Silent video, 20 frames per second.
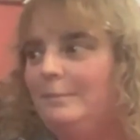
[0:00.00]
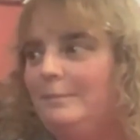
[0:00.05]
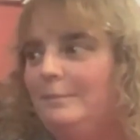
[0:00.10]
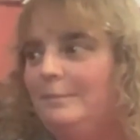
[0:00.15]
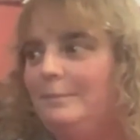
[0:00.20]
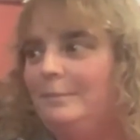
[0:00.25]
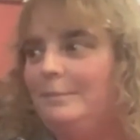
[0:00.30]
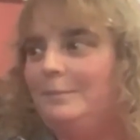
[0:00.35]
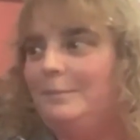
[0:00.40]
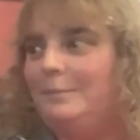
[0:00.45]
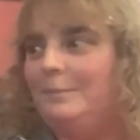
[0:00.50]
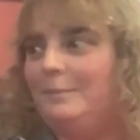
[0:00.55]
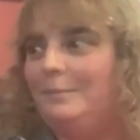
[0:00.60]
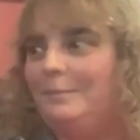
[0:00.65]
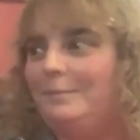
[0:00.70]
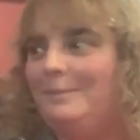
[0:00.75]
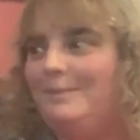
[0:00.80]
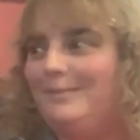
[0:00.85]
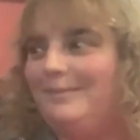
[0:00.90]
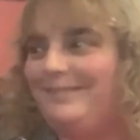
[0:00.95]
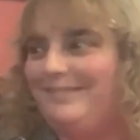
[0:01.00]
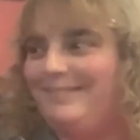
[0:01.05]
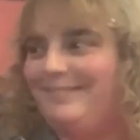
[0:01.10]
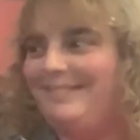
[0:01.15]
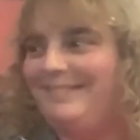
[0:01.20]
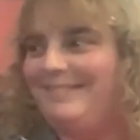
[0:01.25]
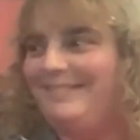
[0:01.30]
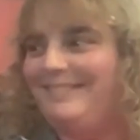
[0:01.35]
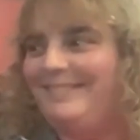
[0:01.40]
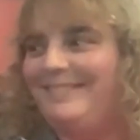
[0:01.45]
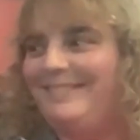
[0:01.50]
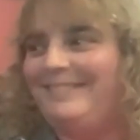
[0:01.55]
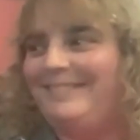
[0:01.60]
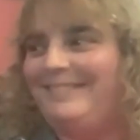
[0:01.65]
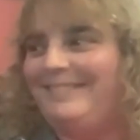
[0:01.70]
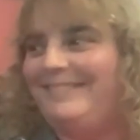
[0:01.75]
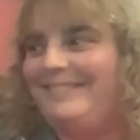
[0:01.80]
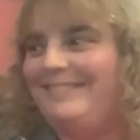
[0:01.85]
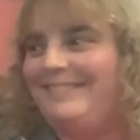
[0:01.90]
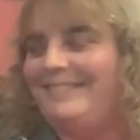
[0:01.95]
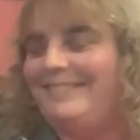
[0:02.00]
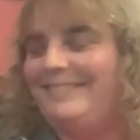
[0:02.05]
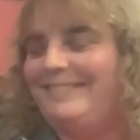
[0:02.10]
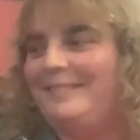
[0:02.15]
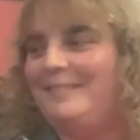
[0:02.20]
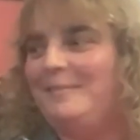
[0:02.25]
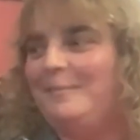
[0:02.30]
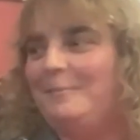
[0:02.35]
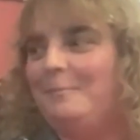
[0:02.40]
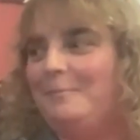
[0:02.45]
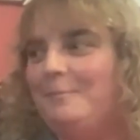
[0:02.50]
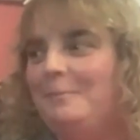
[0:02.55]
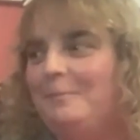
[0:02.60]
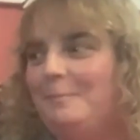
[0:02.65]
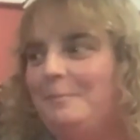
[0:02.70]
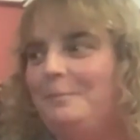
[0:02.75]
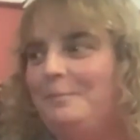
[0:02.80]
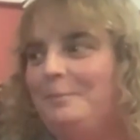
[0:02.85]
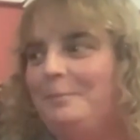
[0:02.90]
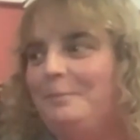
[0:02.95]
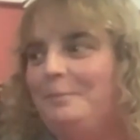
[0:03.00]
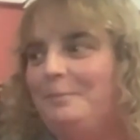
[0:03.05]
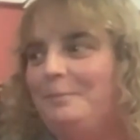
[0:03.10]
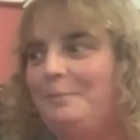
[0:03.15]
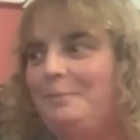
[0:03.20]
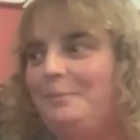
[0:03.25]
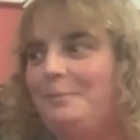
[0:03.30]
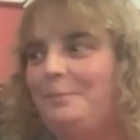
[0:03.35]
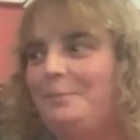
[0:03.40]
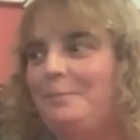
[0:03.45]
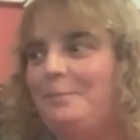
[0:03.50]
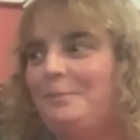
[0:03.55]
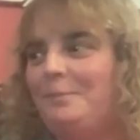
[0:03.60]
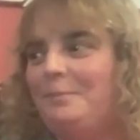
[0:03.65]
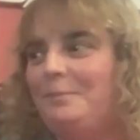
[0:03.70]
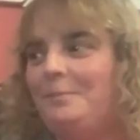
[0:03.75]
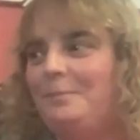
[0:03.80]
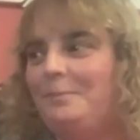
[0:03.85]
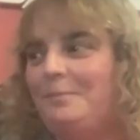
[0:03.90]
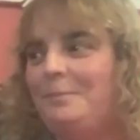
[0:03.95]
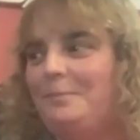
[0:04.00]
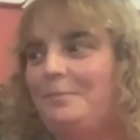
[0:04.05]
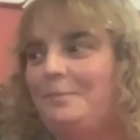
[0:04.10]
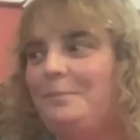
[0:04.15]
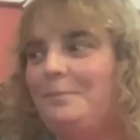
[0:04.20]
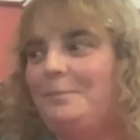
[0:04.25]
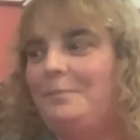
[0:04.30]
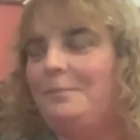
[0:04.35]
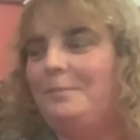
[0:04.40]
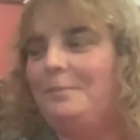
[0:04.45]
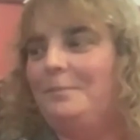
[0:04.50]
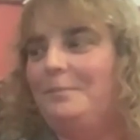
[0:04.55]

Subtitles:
This person isn't speaking.